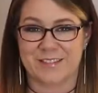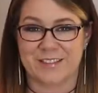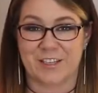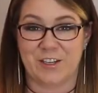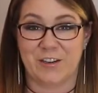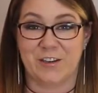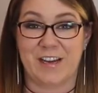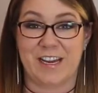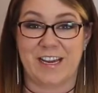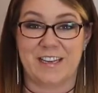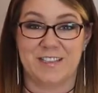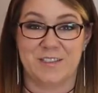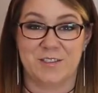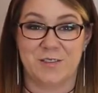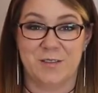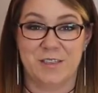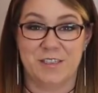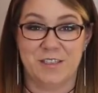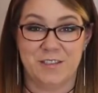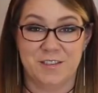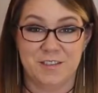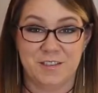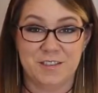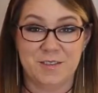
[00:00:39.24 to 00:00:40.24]
Okay, so
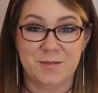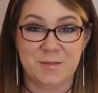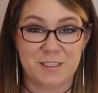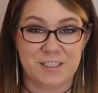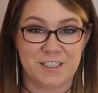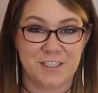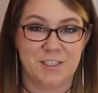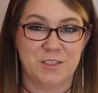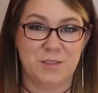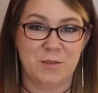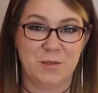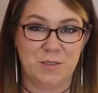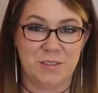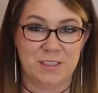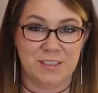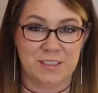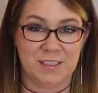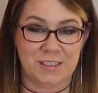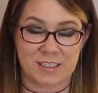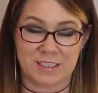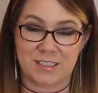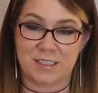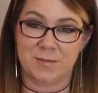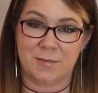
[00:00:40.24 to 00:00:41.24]
here's the materials we're gonna
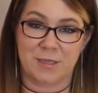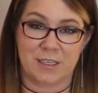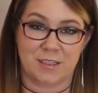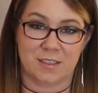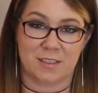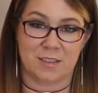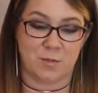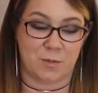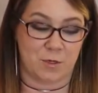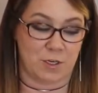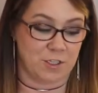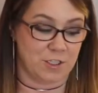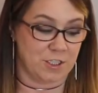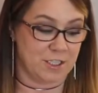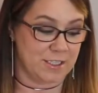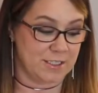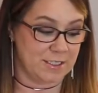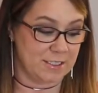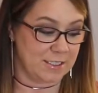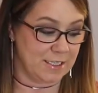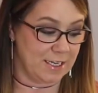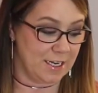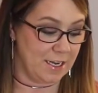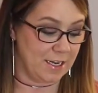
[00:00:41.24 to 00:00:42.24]
need to make this project
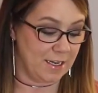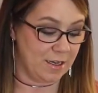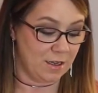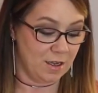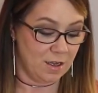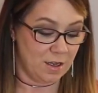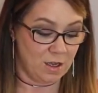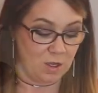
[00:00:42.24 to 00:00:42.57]
today.